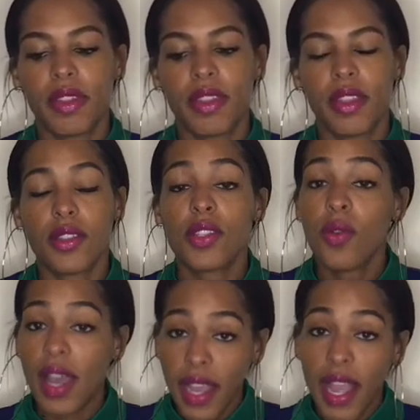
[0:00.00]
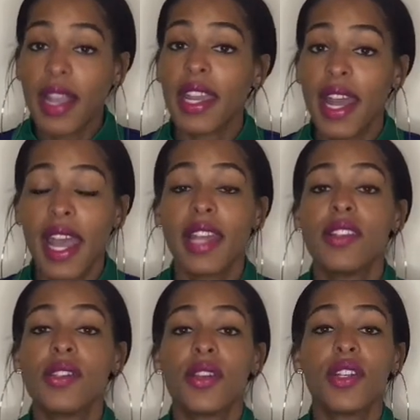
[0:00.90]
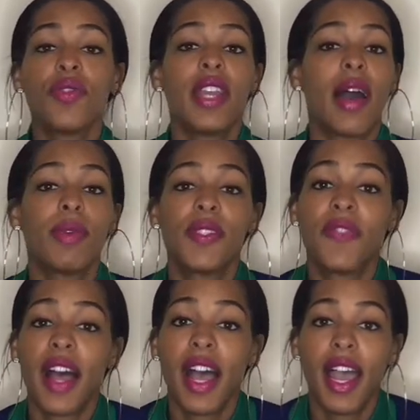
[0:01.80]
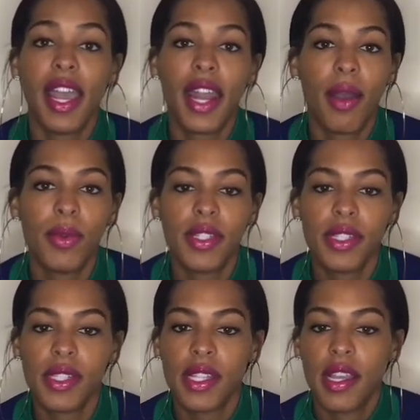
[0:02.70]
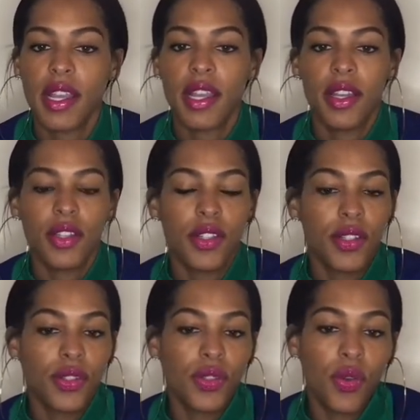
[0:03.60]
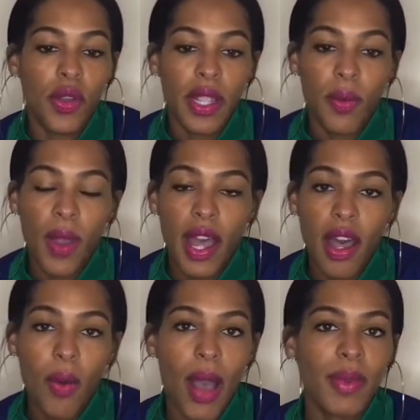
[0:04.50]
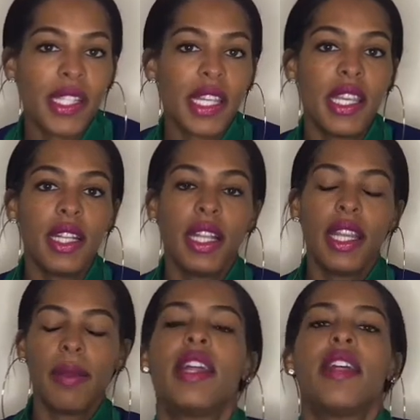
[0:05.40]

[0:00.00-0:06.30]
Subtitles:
So I had the surgery. I was fine. I was doing well. I was healing.